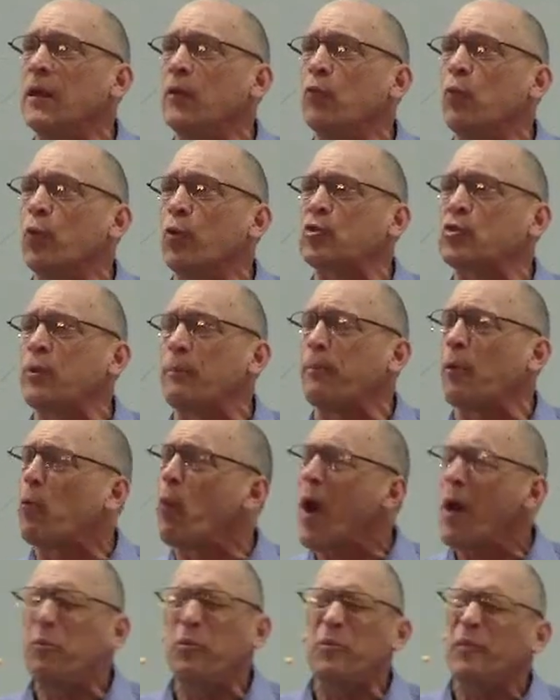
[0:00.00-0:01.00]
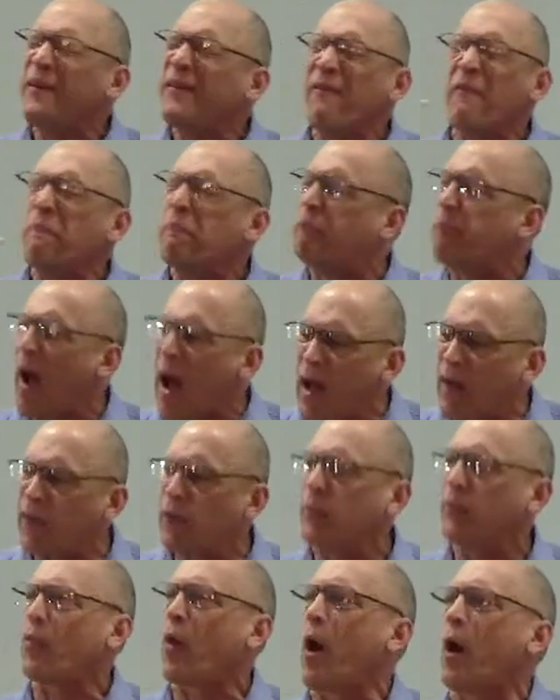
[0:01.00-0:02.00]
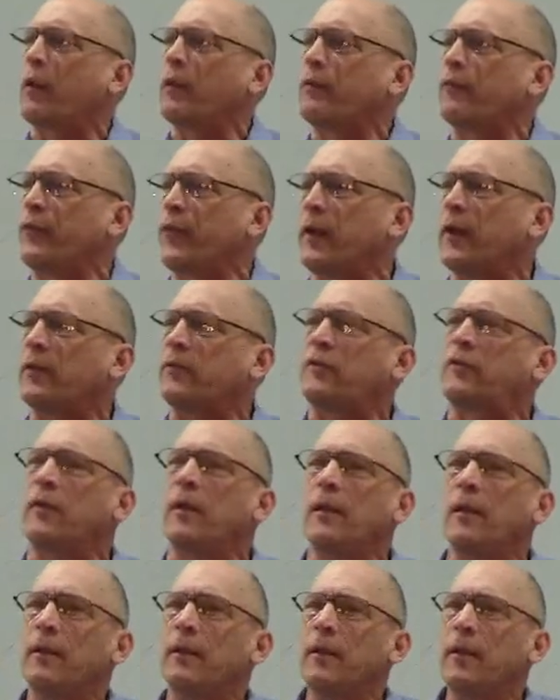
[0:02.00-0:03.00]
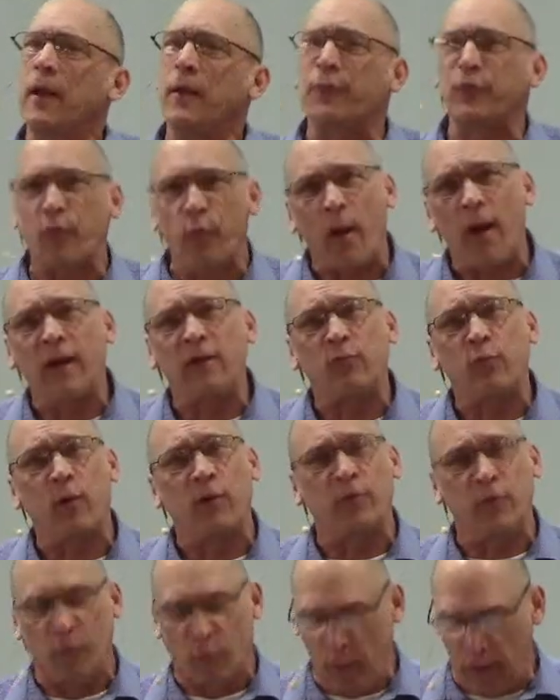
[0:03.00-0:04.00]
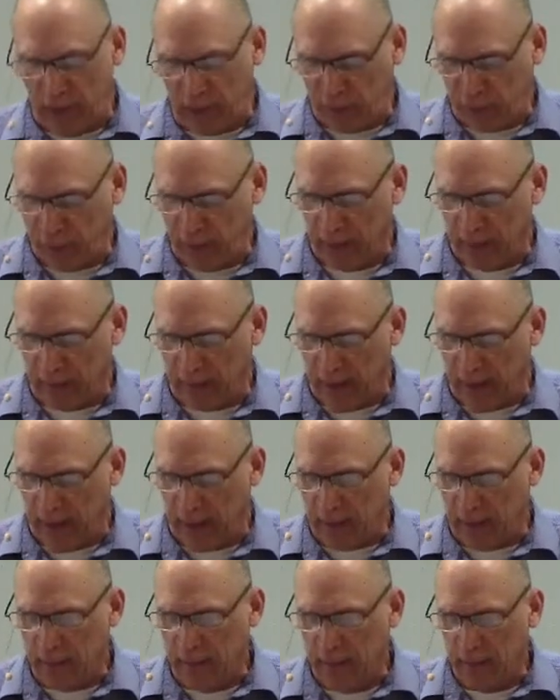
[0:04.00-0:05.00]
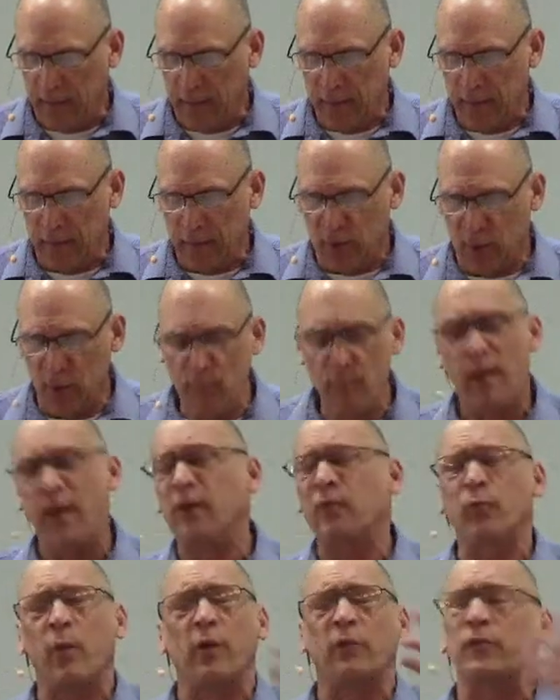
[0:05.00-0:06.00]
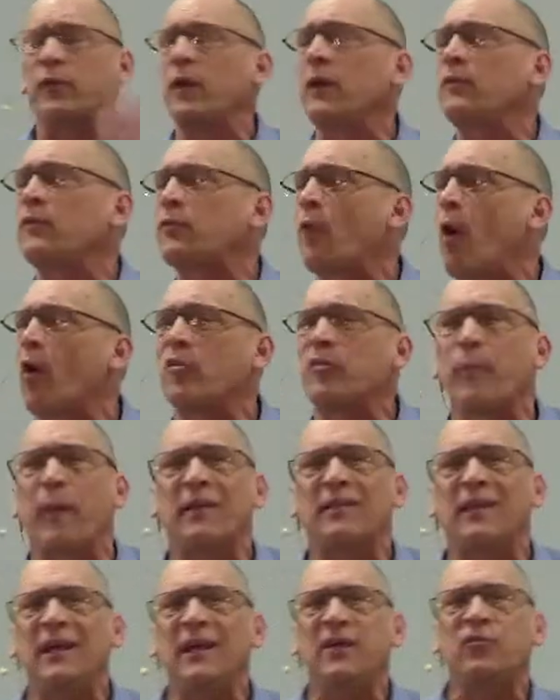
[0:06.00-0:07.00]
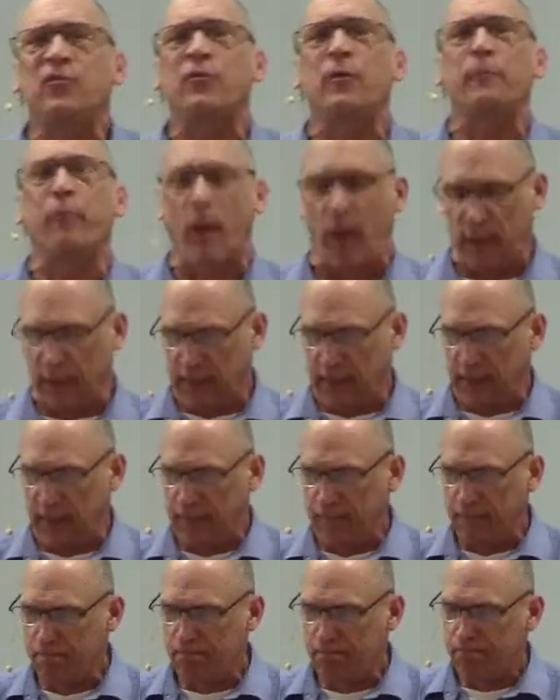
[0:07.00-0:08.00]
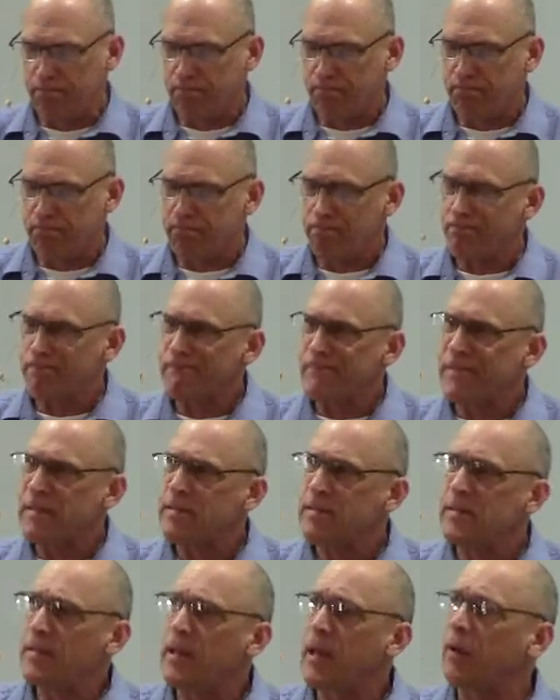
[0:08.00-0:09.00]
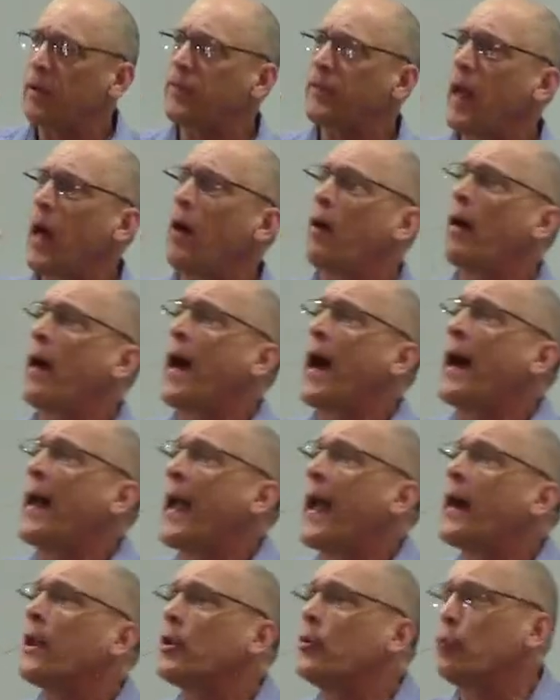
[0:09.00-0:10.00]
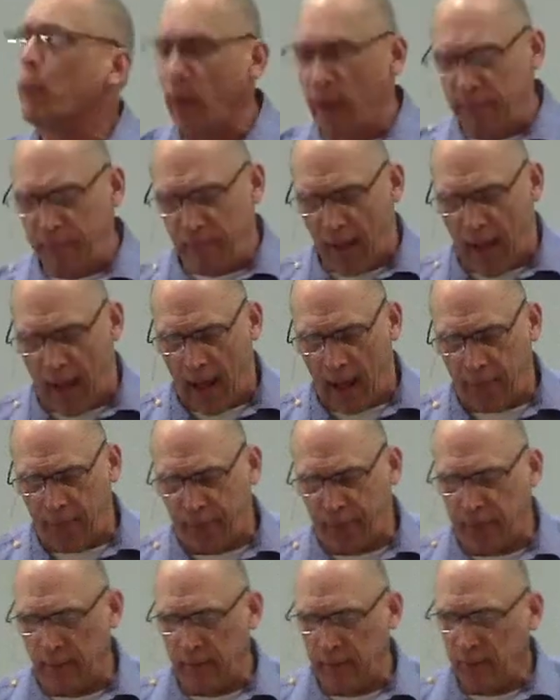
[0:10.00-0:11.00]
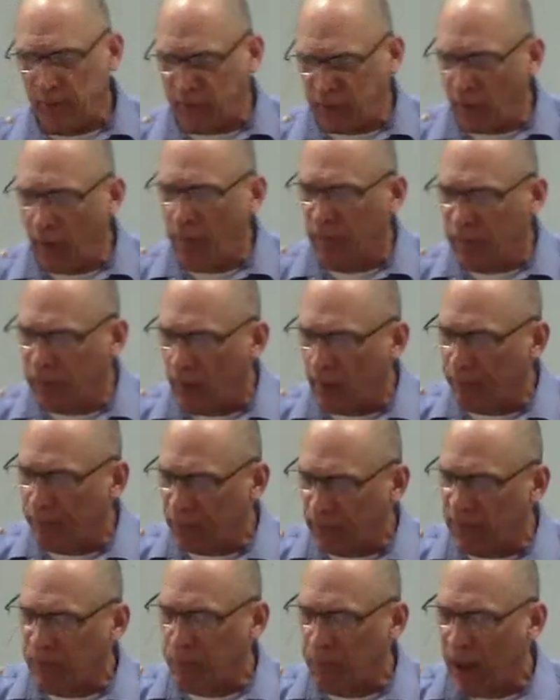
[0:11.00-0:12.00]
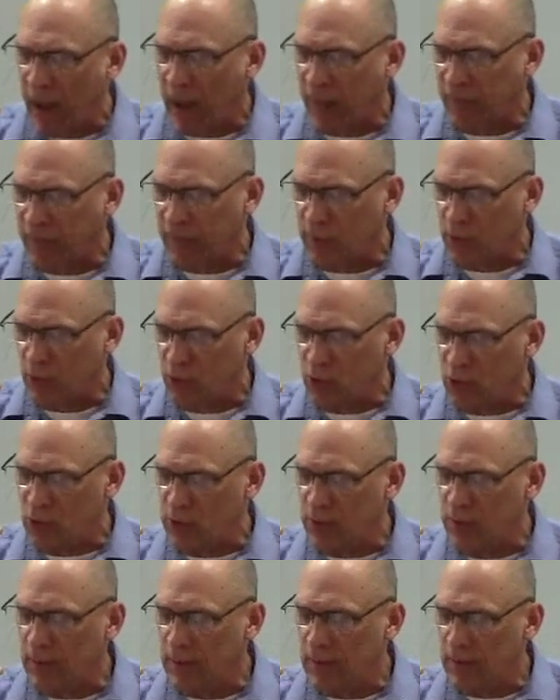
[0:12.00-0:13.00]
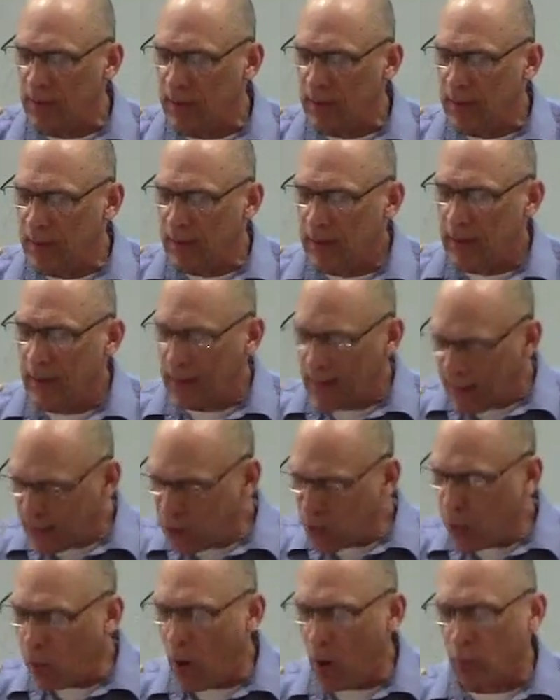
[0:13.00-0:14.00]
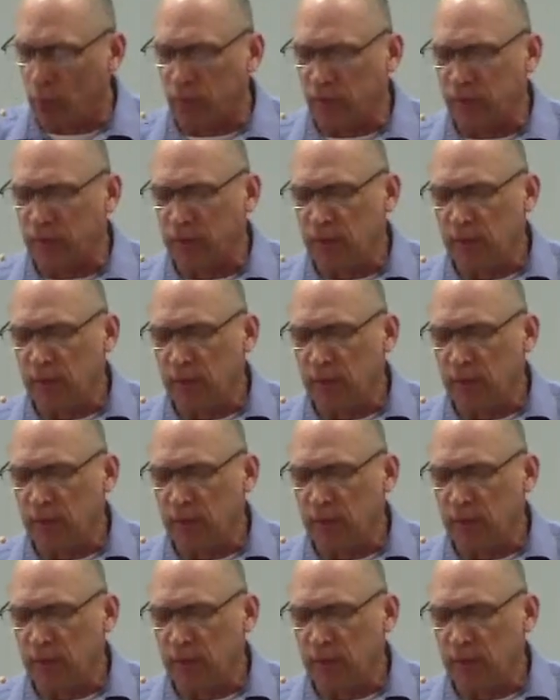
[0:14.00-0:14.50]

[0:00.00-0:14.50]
in worship. But why would we even bother with all of this if Christ wasn't raised from the dead? You might as well sing songs about the Easter Bunny. Here's how Alan Redpath sums up this passage, and I quote,